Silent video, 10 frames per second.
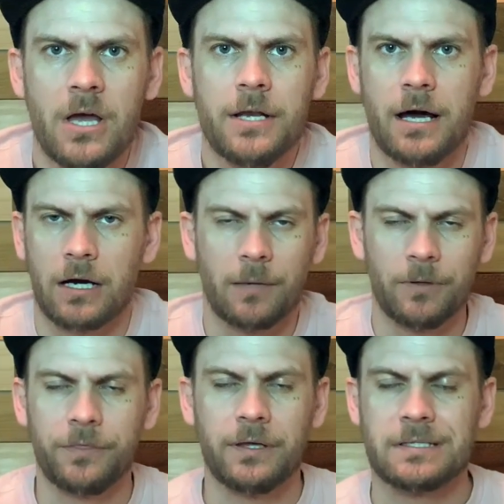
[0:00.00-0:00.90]
Now, a
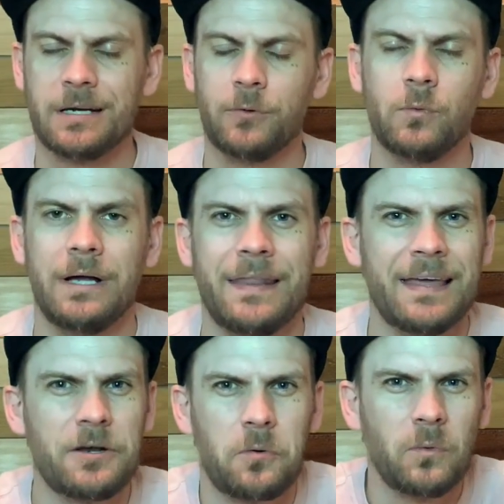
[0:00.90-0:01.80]
couple of things. Number one,
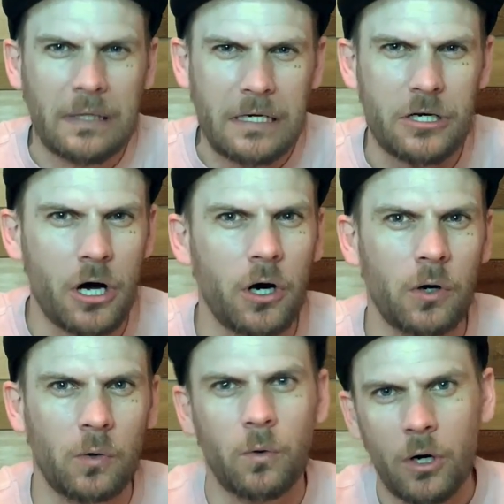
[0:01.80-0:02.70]
they don't really
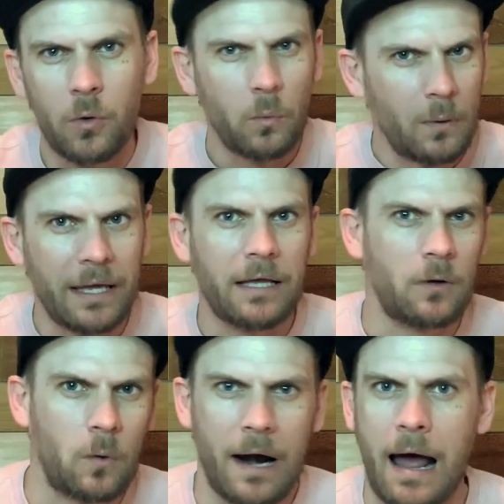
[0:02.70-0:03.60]
know when
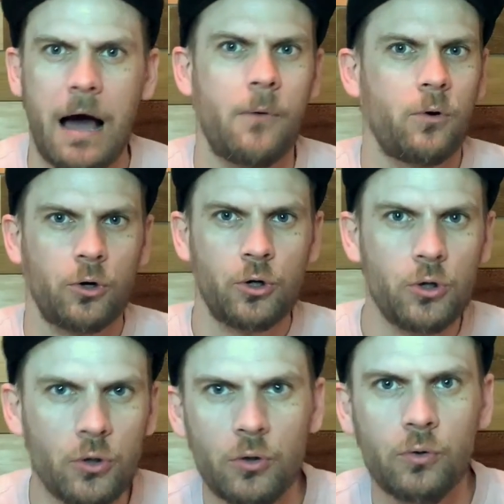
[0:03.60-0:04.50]
or how or
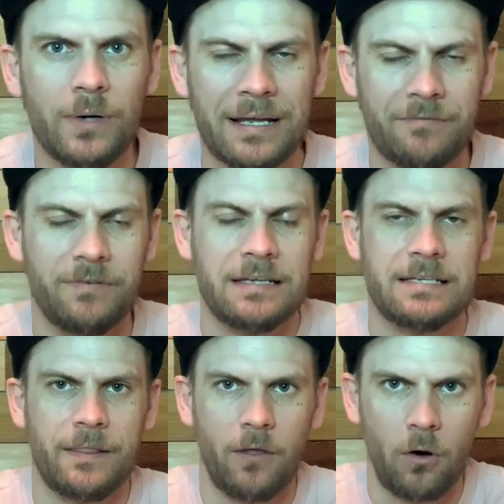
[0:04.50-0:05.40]
who
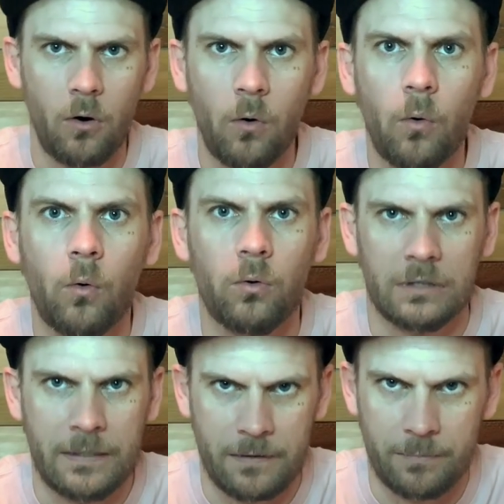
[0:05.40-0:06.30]
invented the
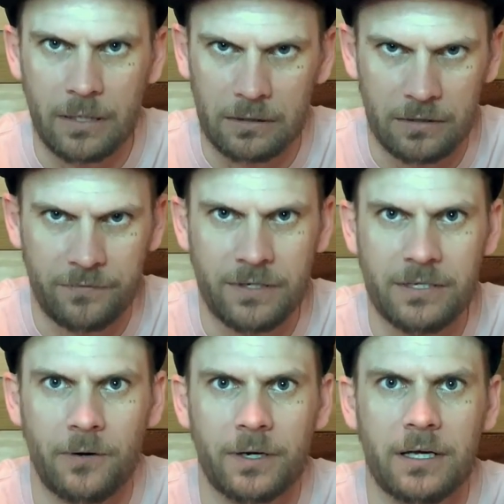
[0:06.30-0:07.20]
hole in the middle of the
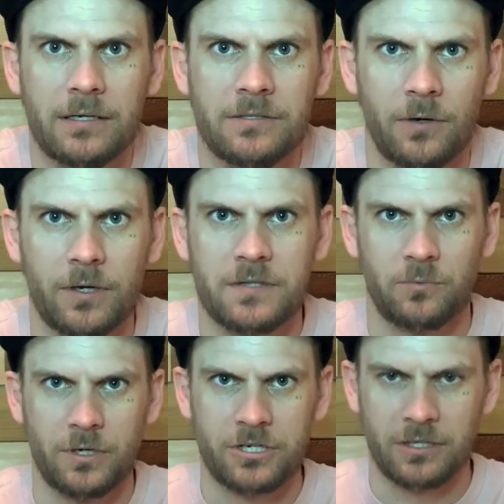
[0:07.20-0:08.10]
donut. Donuts
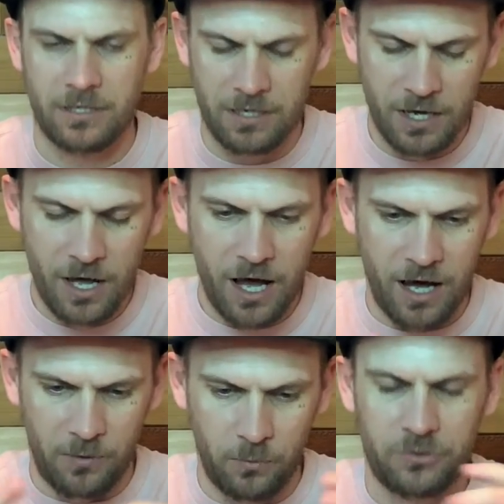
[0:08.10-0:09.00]
originally
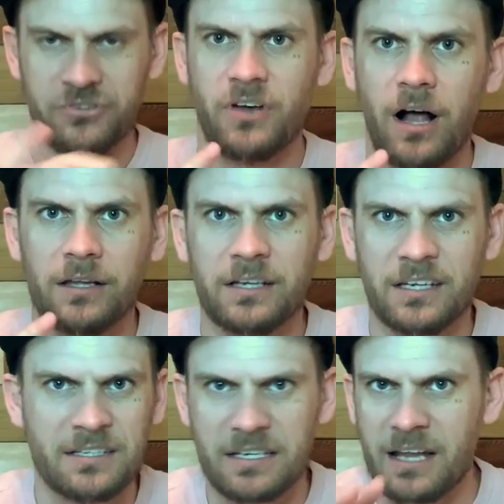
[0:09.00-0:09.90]
were solid
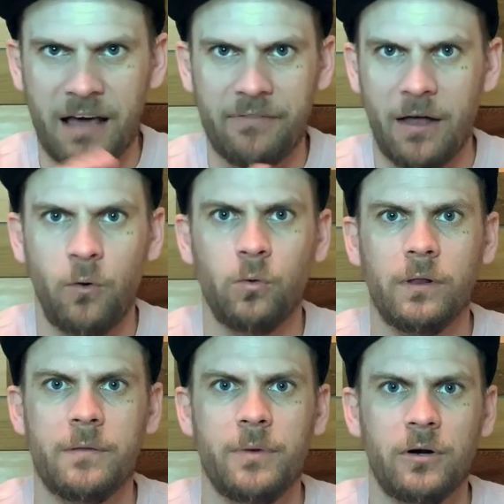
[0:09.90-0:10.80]
and didn't have that hole
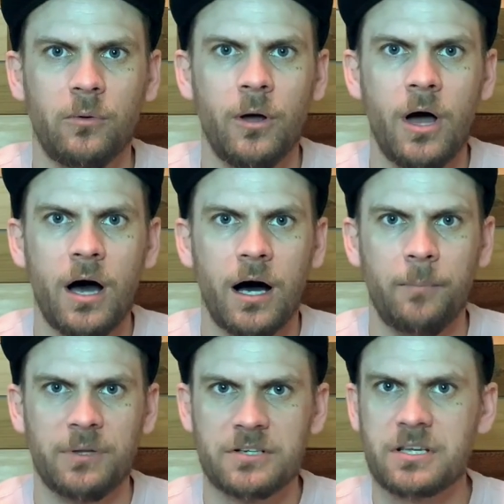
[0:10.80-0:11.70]
in the middle.
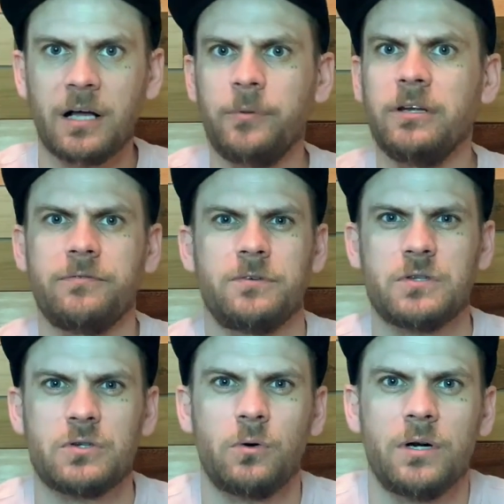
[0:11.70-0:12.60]
But there's a couple of different
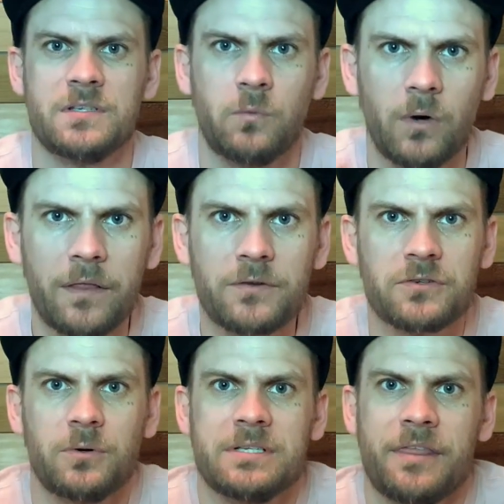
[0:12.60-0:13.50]
stories. And one of the
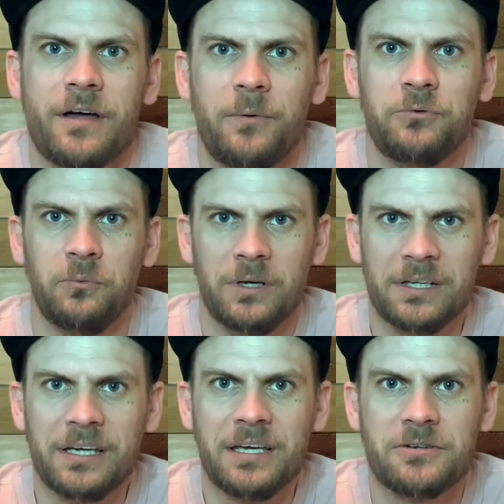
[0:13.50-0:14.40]
stories I thought was
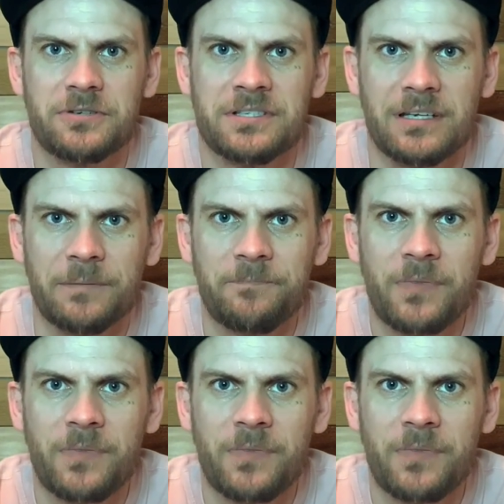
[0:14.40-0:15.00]
really interesting.